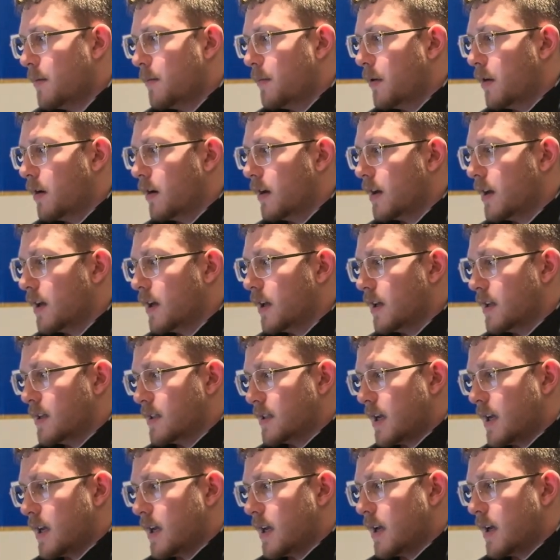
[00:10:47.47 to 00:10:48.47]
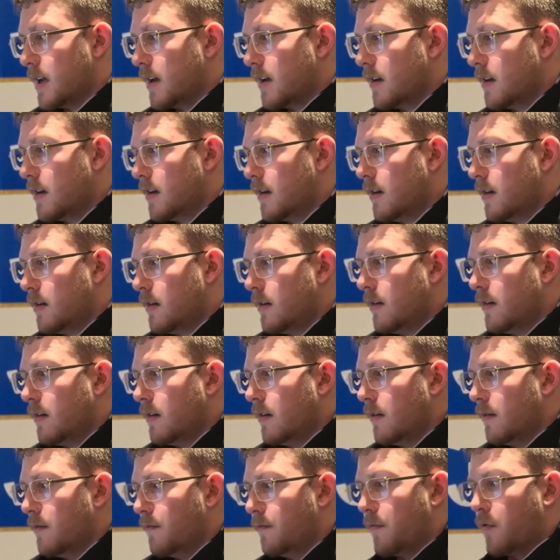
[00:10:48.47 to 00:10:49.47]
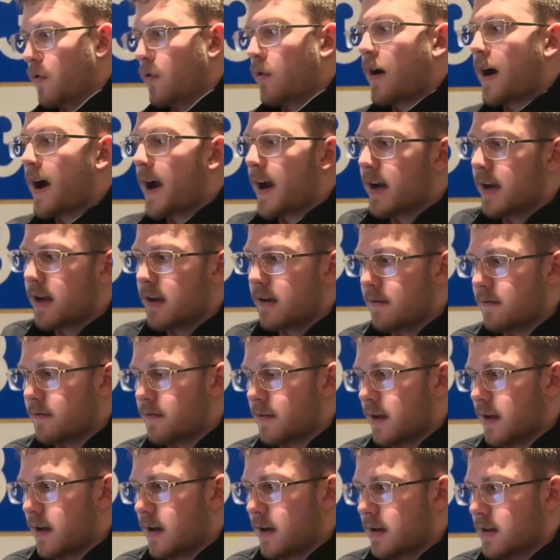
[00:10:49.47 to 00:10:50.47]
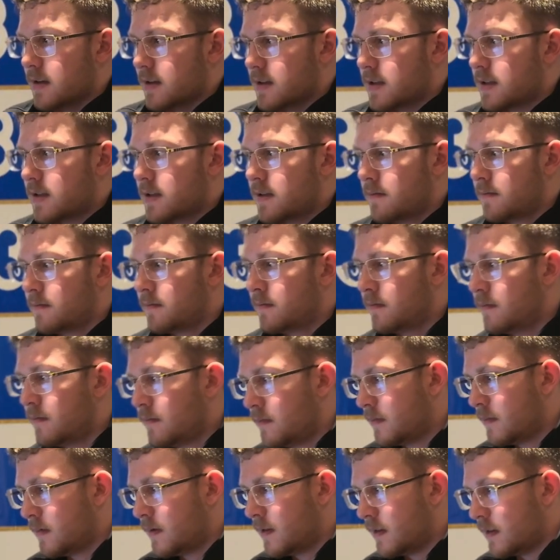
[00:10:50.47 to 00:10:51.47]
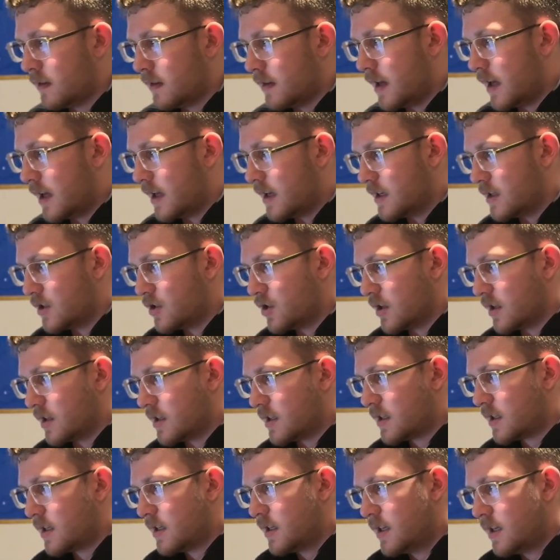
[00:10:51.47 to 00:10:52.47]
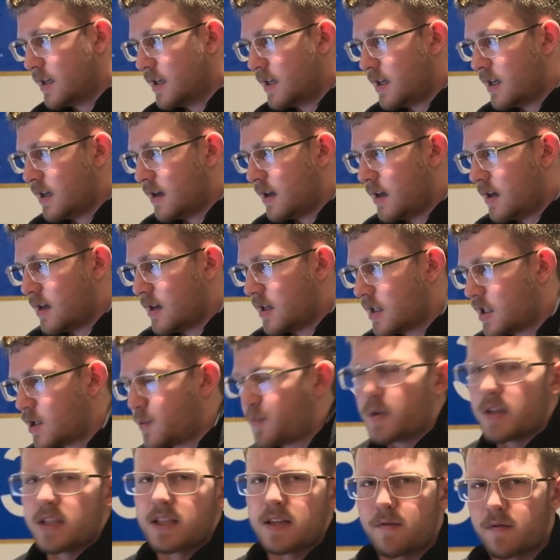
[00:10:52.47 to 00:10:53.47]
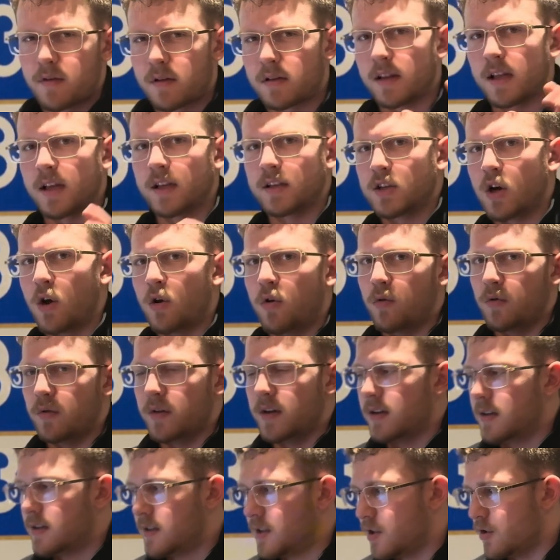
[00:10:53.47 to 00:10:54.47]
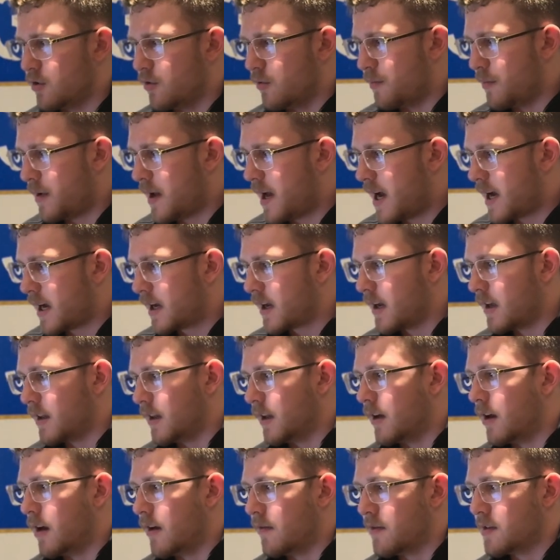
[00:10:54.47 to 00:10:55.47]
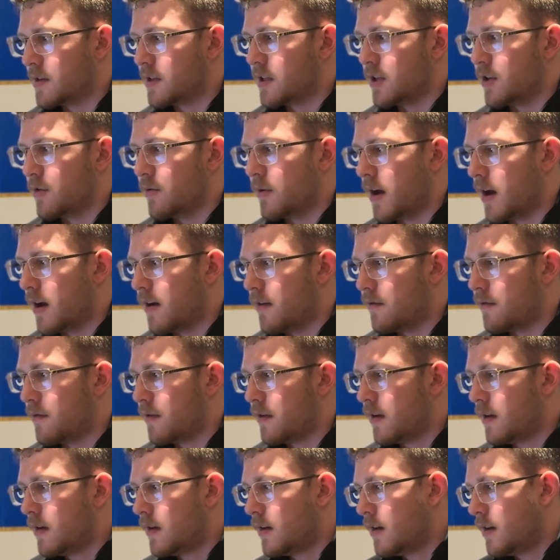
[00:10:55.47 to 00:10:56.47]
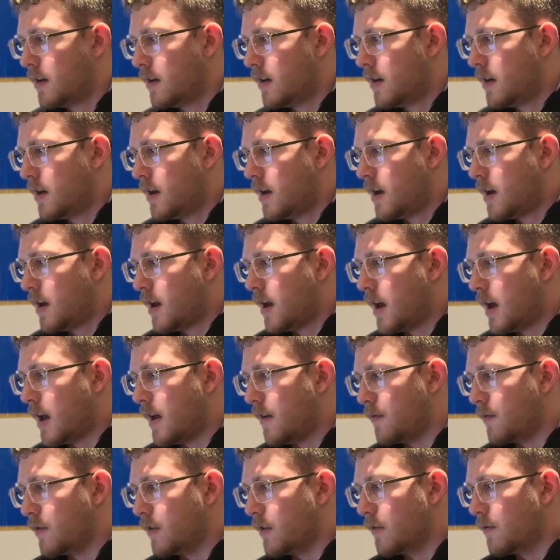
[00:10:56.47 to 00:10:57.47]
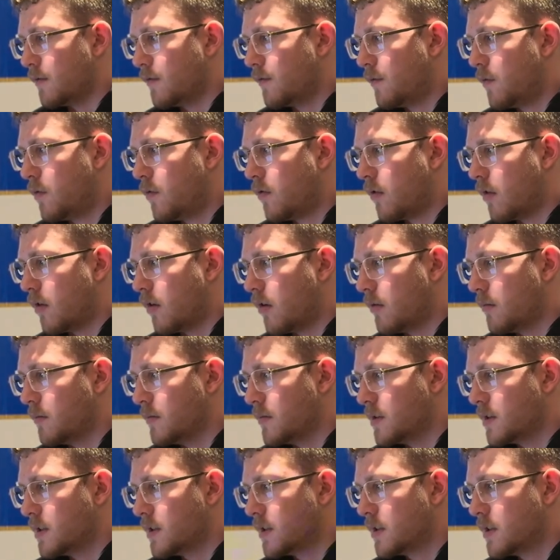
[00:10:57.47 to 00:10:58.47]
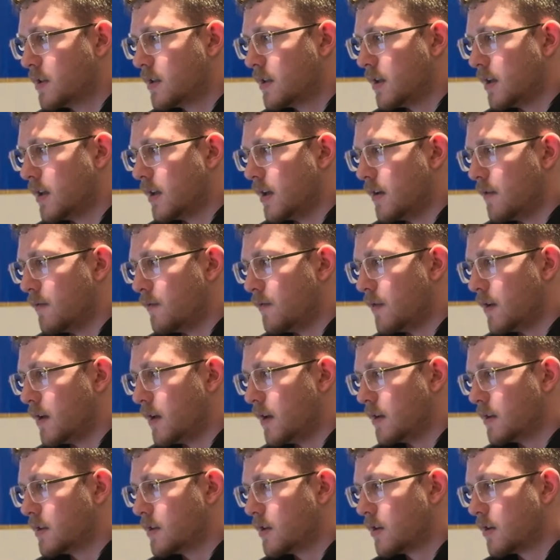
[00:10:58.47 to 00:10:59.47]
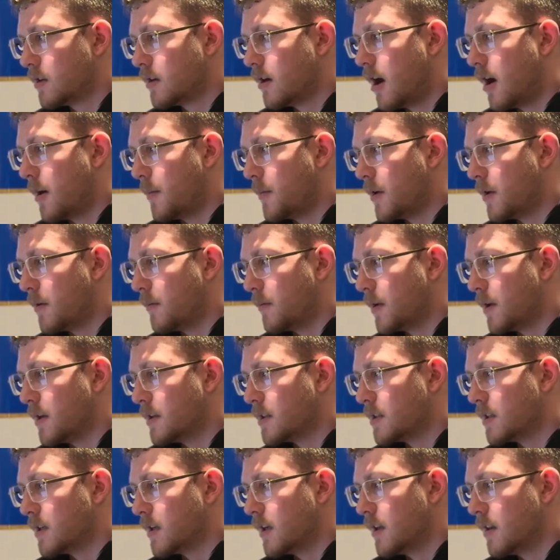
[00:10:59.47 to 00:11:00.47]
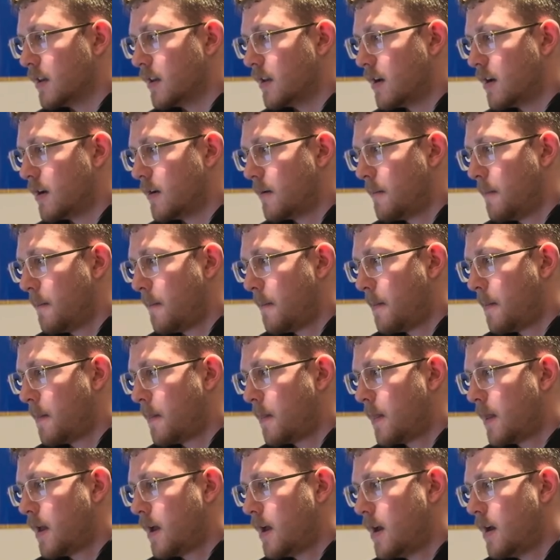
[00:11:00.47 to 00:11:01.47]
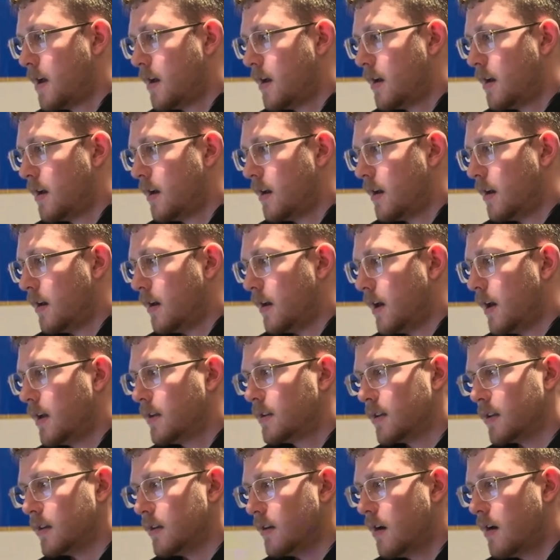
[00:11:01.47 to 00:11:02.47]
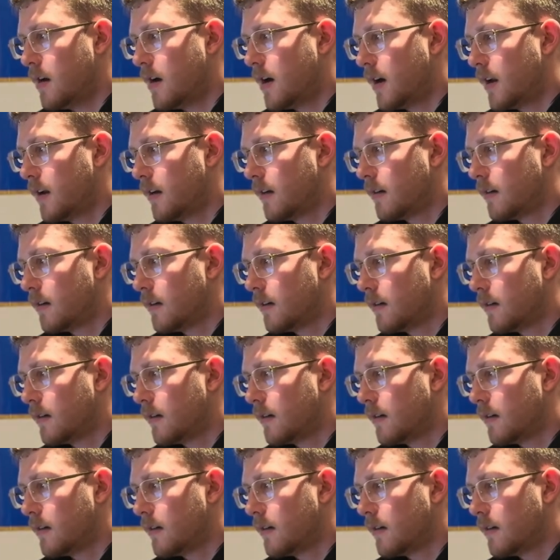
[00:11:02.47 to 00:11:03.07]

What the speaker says: But it is a variety of things that is just specifically attuned to back. And then obviously you have heavy forearms. If it copy and pasted in there, it did not.